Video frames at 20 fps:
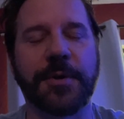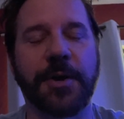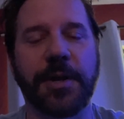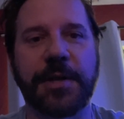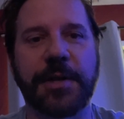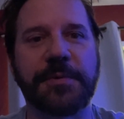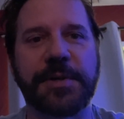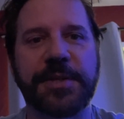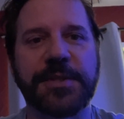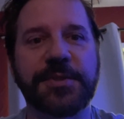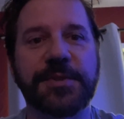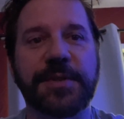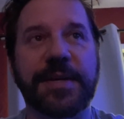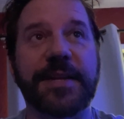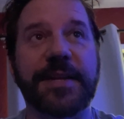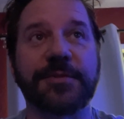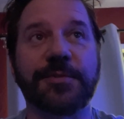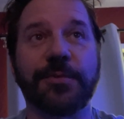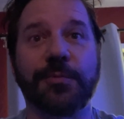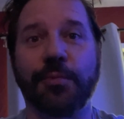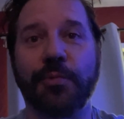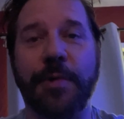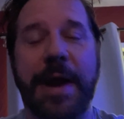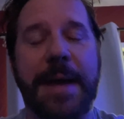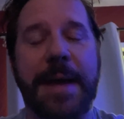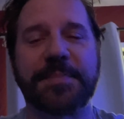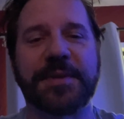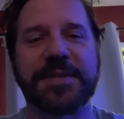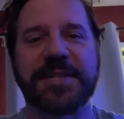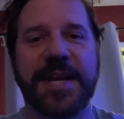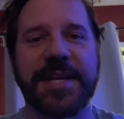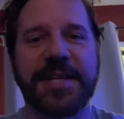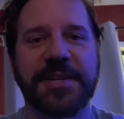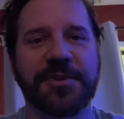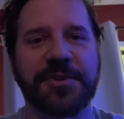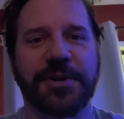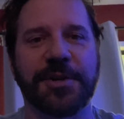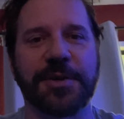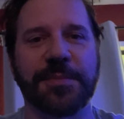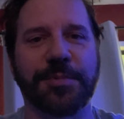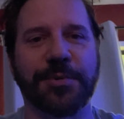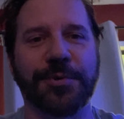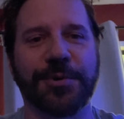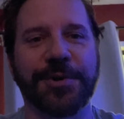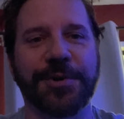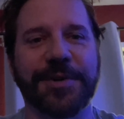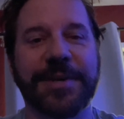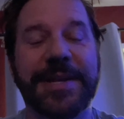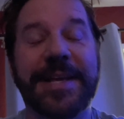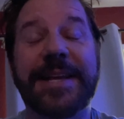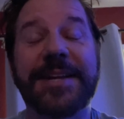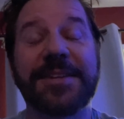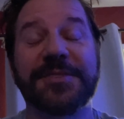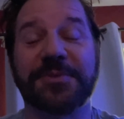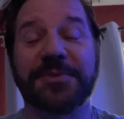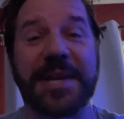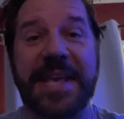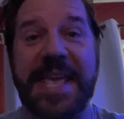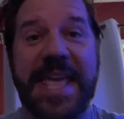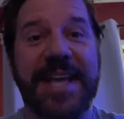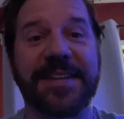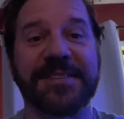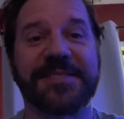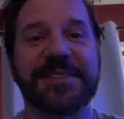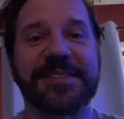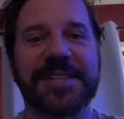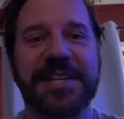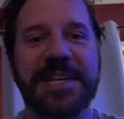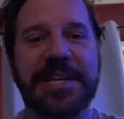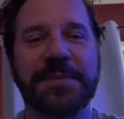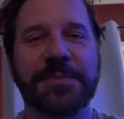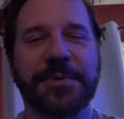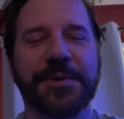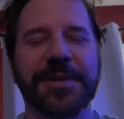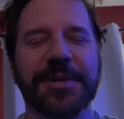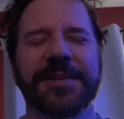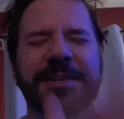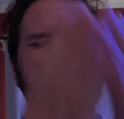all I want to do is wrap the tank in cardboard so I can't see it anymore.